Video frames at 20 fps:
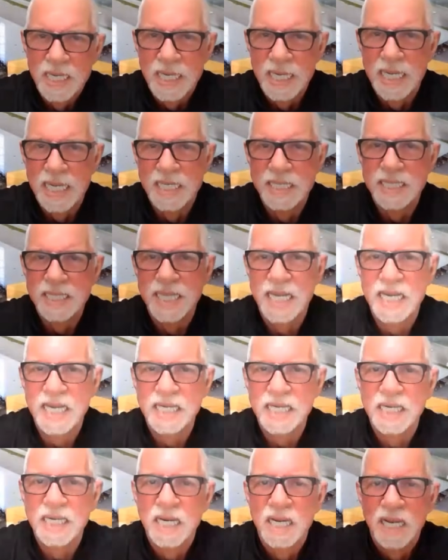And
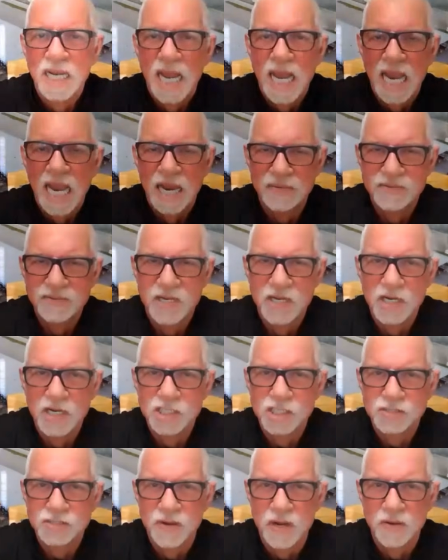then after the
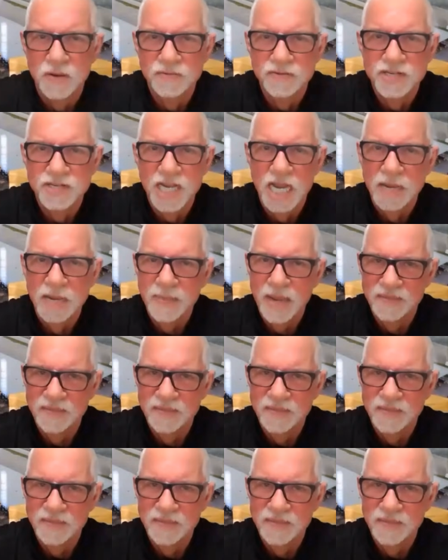12th time,